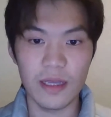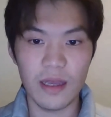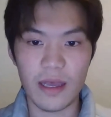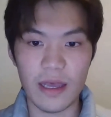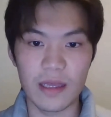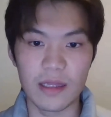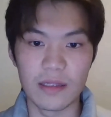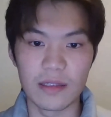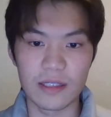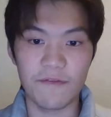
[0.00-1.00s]
And
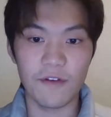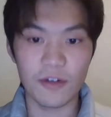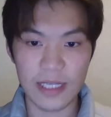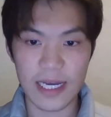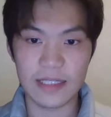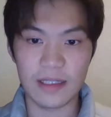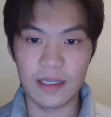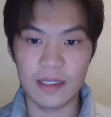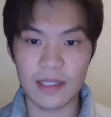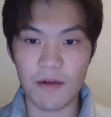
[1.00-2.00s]
for that is
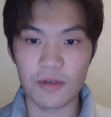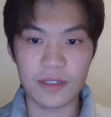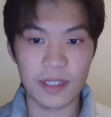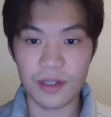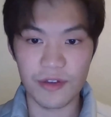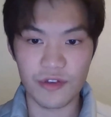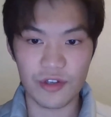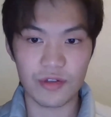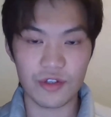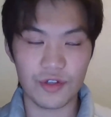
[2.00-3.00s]
our signature
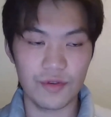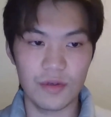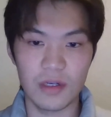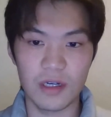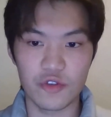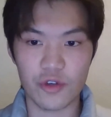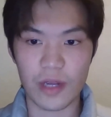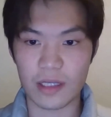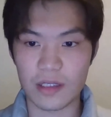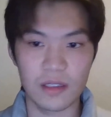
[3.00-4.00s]
to attract the